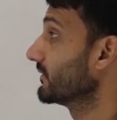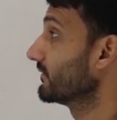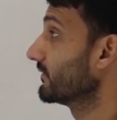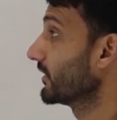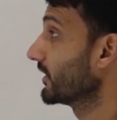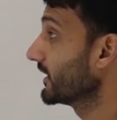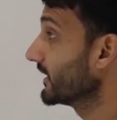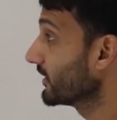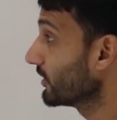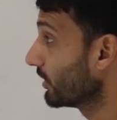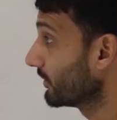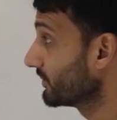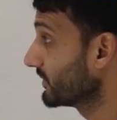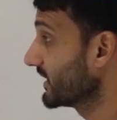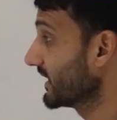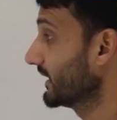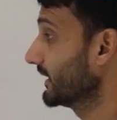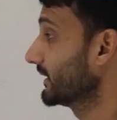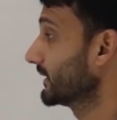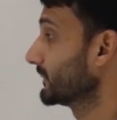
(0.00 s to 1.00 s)
falling
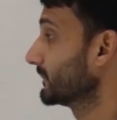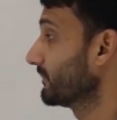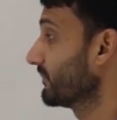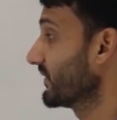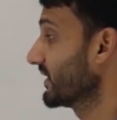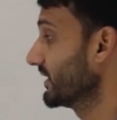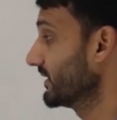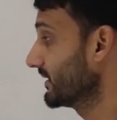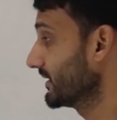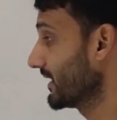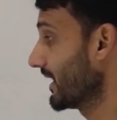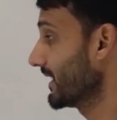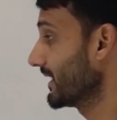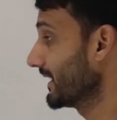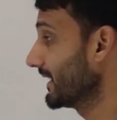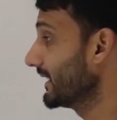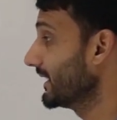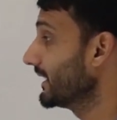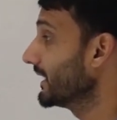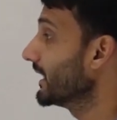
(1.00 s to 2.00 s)
object is
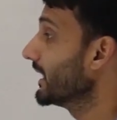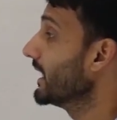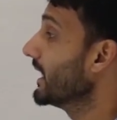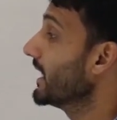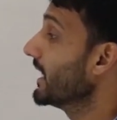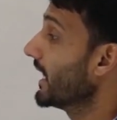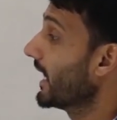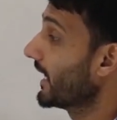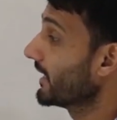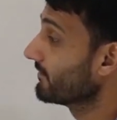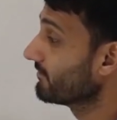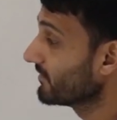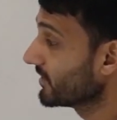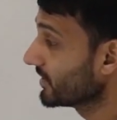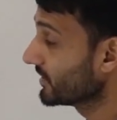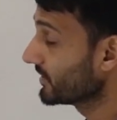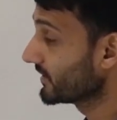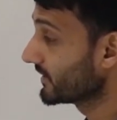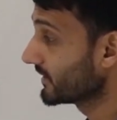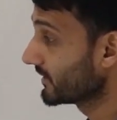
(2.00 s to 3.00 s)
studied, and we
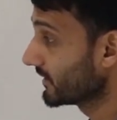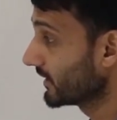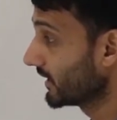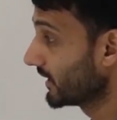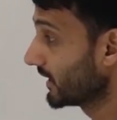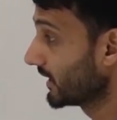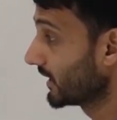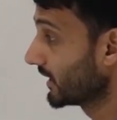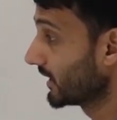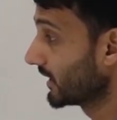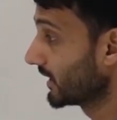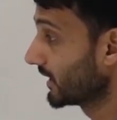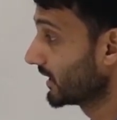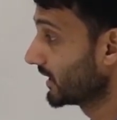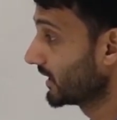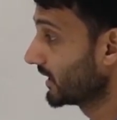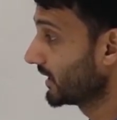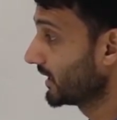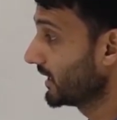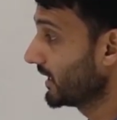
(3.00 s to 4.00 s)

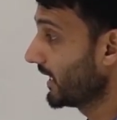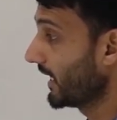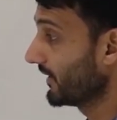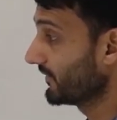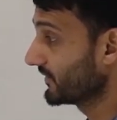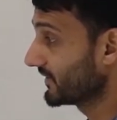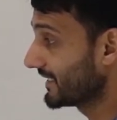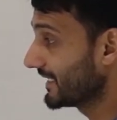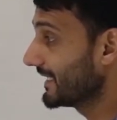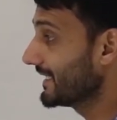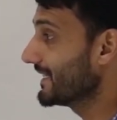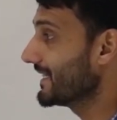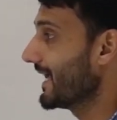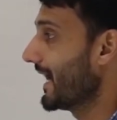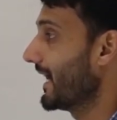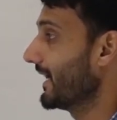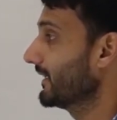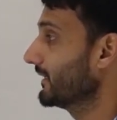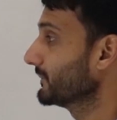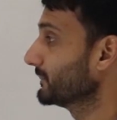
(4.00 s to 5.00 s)
have seen
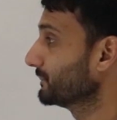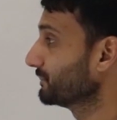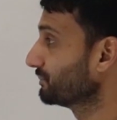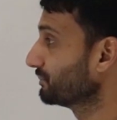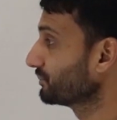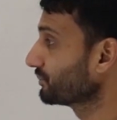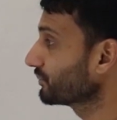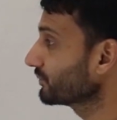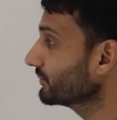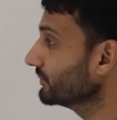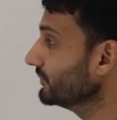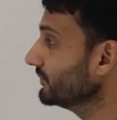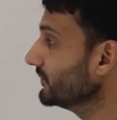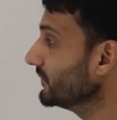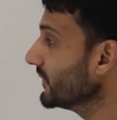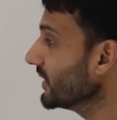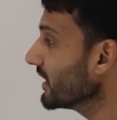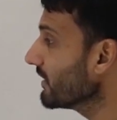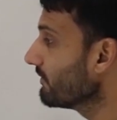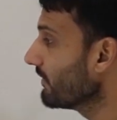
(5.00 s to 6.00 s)
that
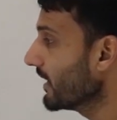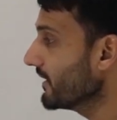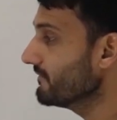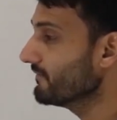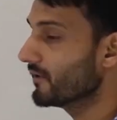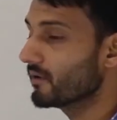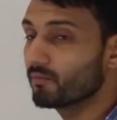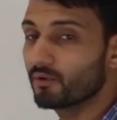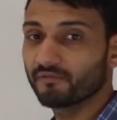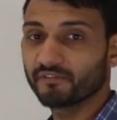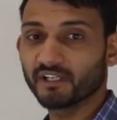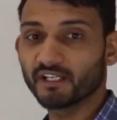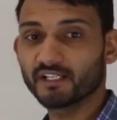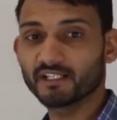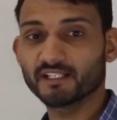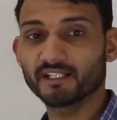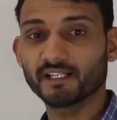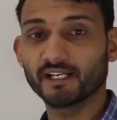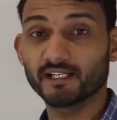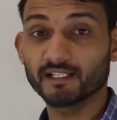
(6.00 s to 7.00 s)
one form of
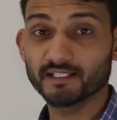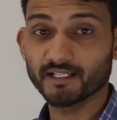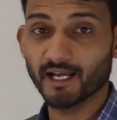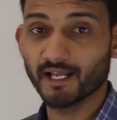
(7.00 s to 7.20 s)
energy, that is